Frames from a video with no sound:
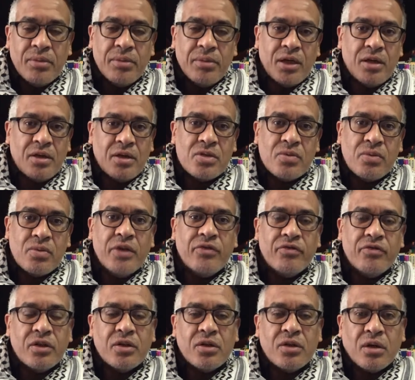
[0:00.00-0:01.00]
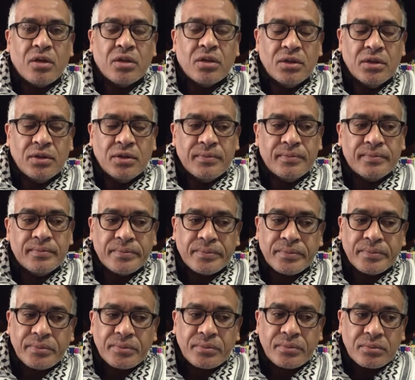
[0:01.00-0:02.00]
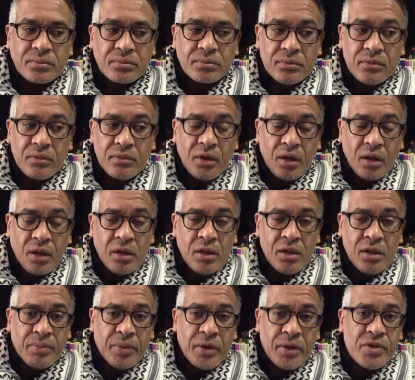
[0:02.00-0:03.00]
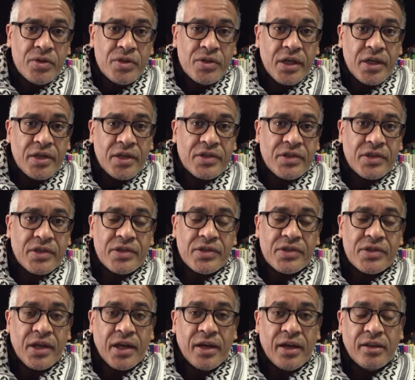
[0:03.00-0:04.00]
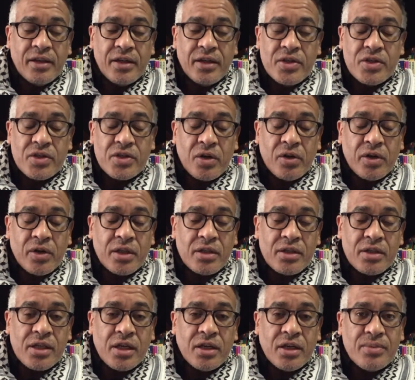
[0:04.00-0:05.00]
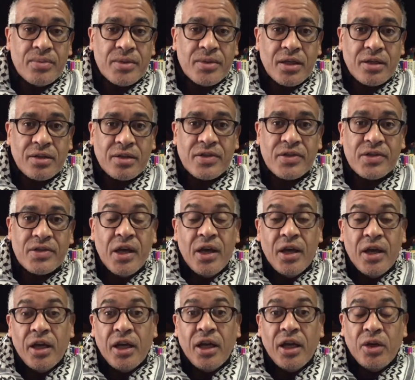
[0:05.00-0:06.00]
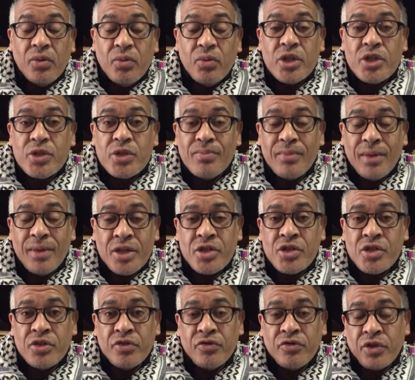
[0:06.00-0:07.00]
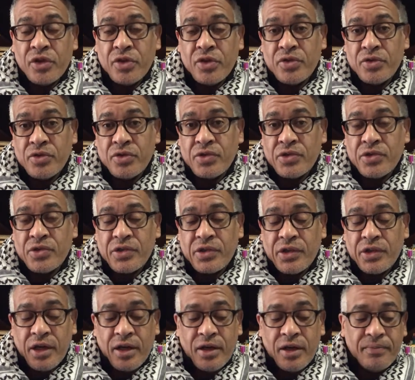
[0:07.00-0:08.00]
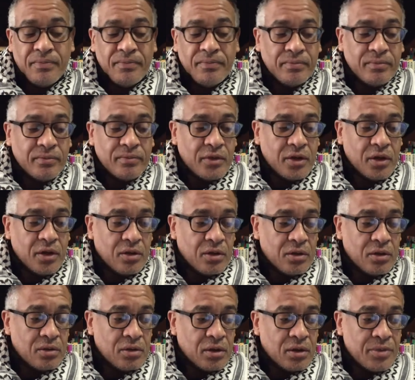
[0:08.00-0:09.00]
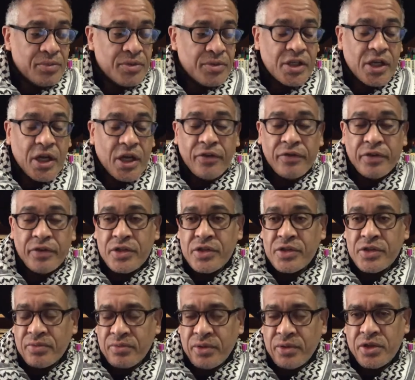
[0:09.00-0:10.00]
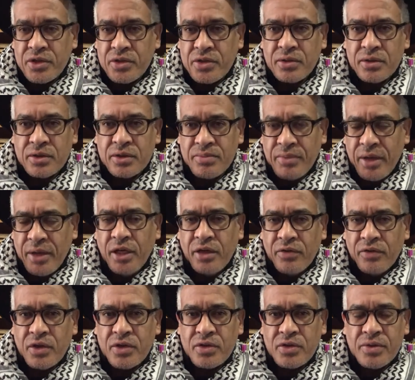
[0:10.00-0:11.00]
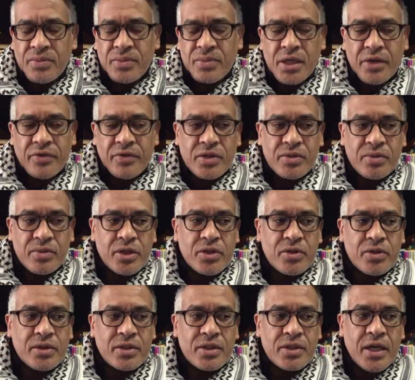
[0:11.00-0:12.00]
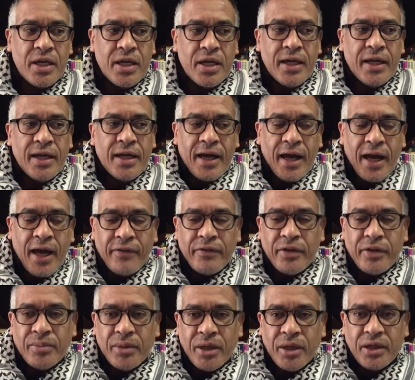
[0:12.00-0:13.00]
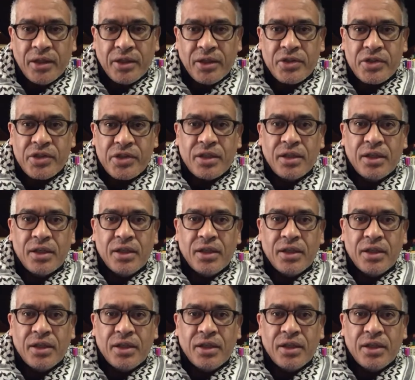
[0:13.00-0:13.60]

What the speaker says: because we've forgotten the processes and the historical circumstances in which much of those observance rituals, many of those observance rituals, have emerged.